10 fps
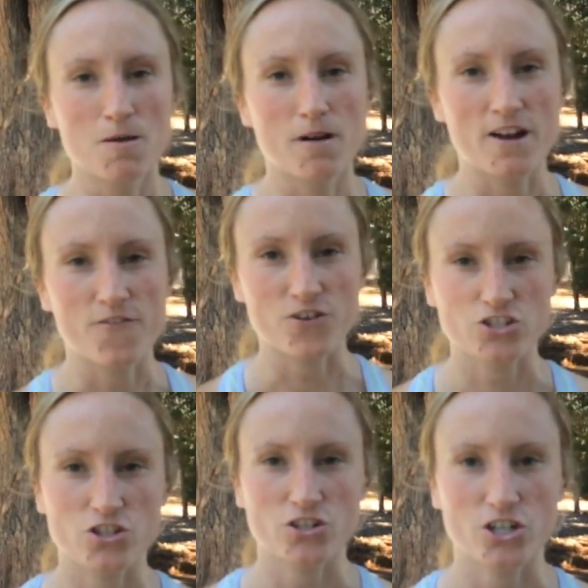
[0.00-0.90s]
My
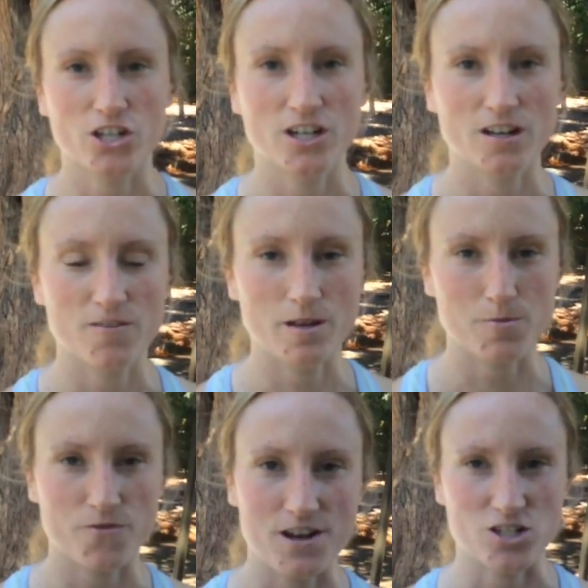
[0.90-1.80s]
first year of being
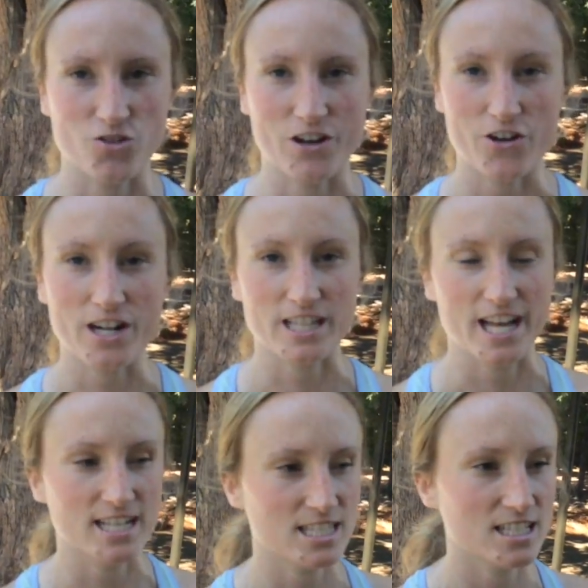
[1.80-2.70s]
a professional runner at the
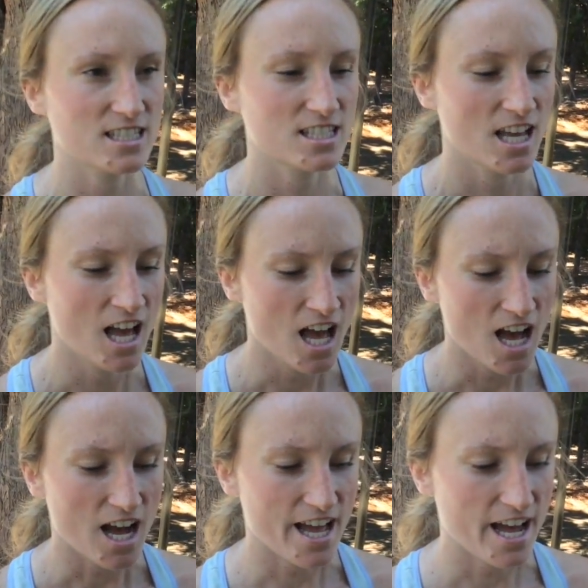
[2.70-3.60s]
Hansons,
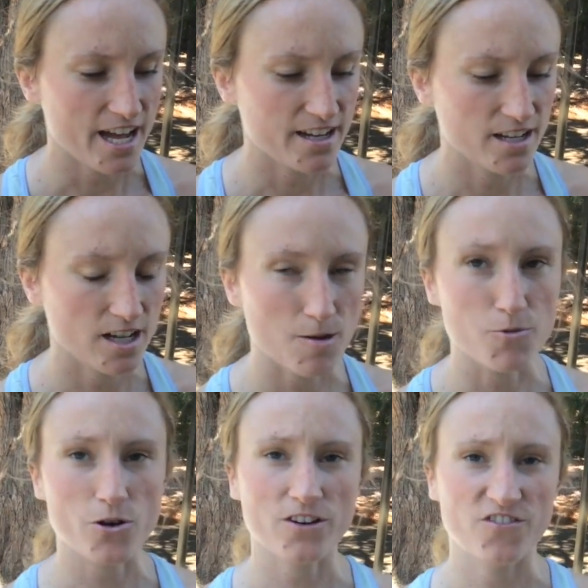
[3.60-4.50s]
I had a
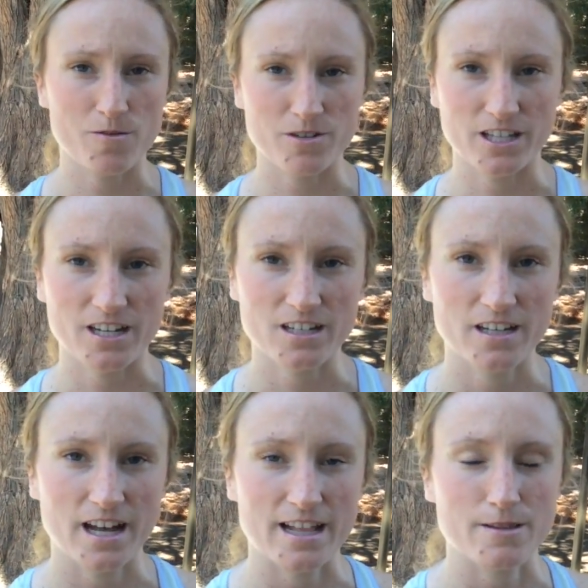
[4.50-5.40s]
broken fibula
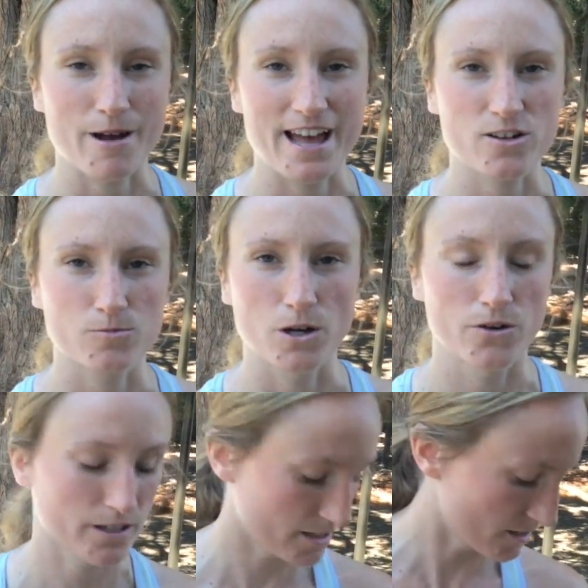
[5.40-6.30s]
at my ankle
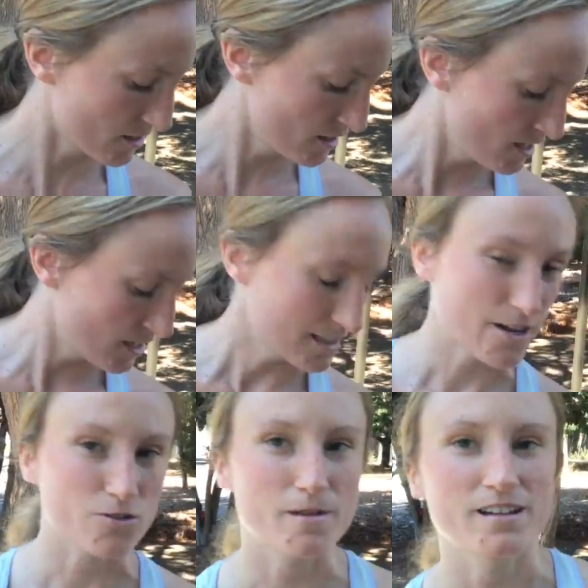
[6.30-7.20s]
bone, at the
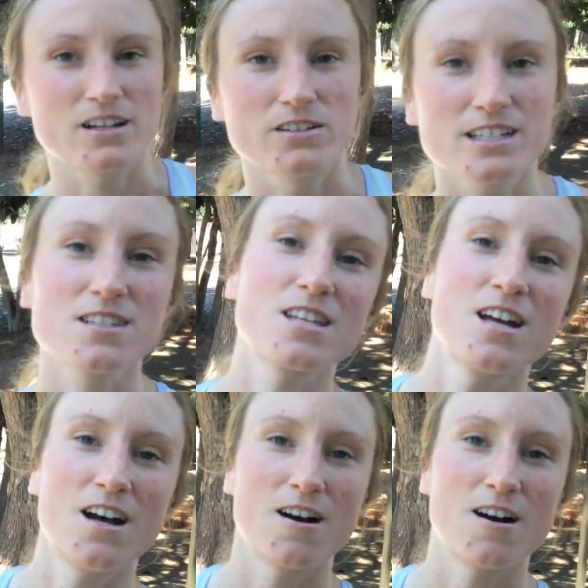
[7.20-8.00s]
lateral malleolus,